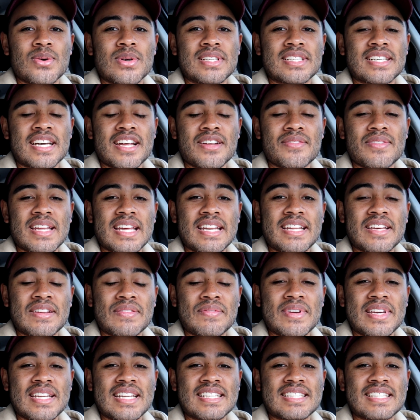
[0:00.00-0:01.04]
it's kind of an
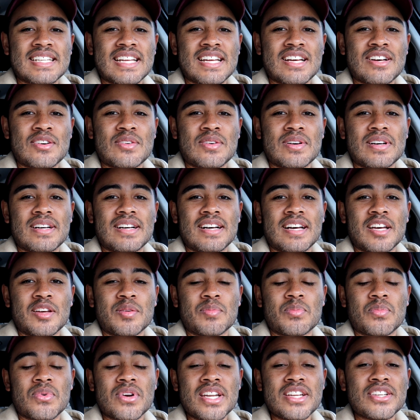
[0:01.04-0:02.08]
inconvenience now.
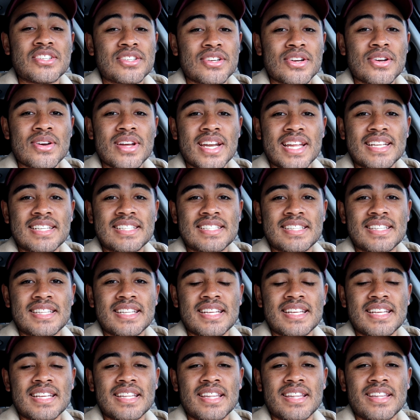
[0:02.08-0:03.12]
I'm pretty sure it is
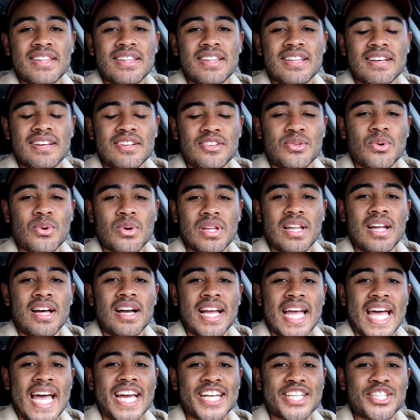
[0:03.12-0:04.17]
the door
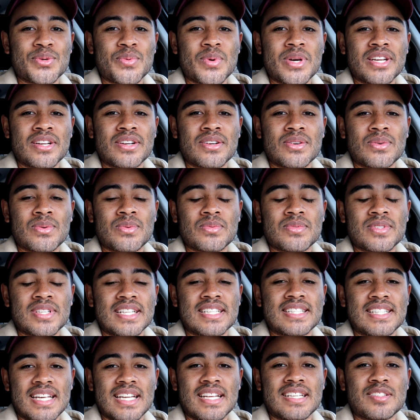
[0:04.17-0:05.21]
lock actuator,
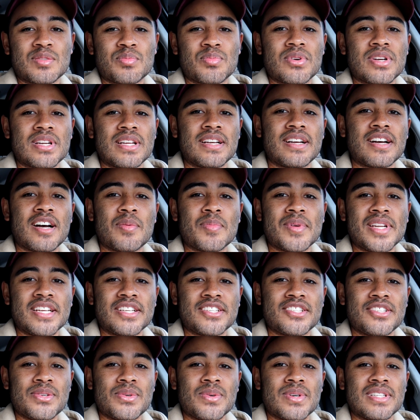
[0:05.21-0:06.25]
since that is a pretty common
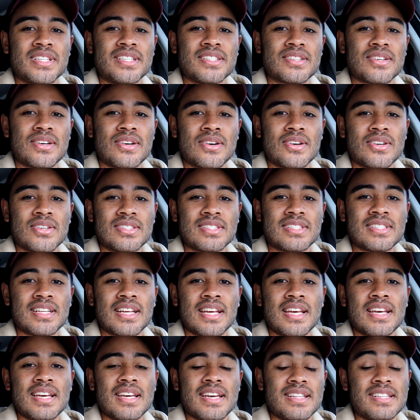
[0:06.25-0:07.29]
issue on these cars.
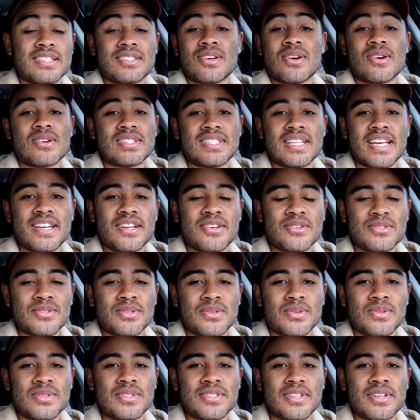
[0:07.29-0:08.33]
and this car is 10 years
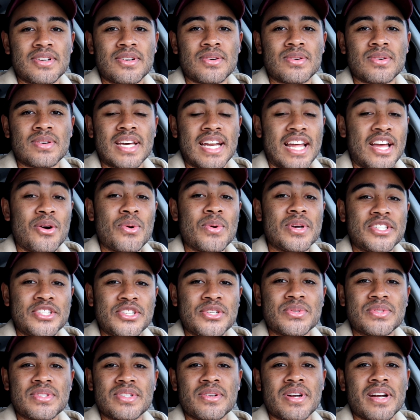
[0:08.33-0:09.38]
old. So, and I always
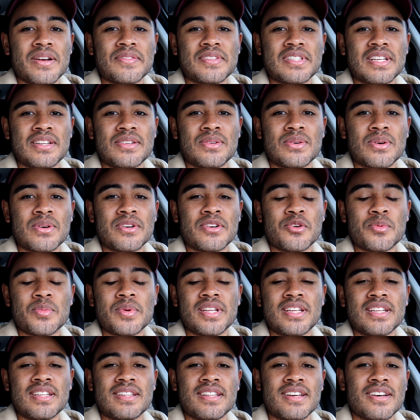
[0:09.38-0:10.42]
use the driver's side door.
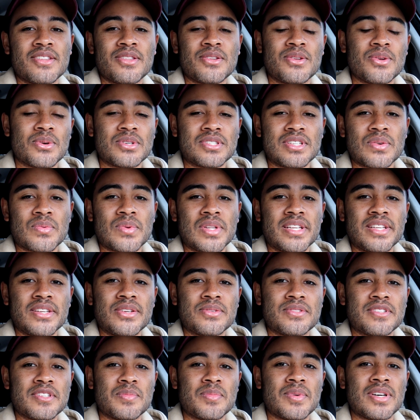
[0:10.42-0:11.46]
The other doors aren't really
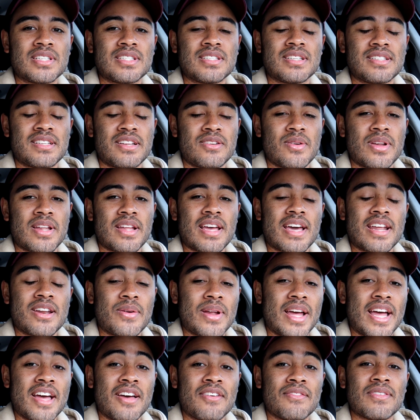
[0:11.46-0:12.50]
used as much since I
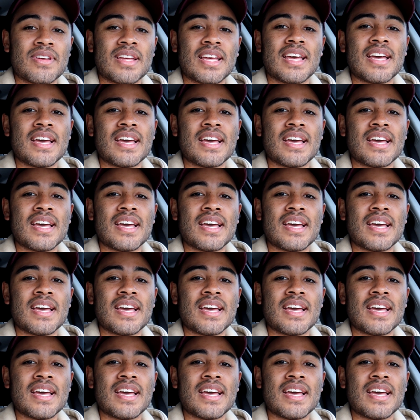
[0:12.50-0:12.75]
don't have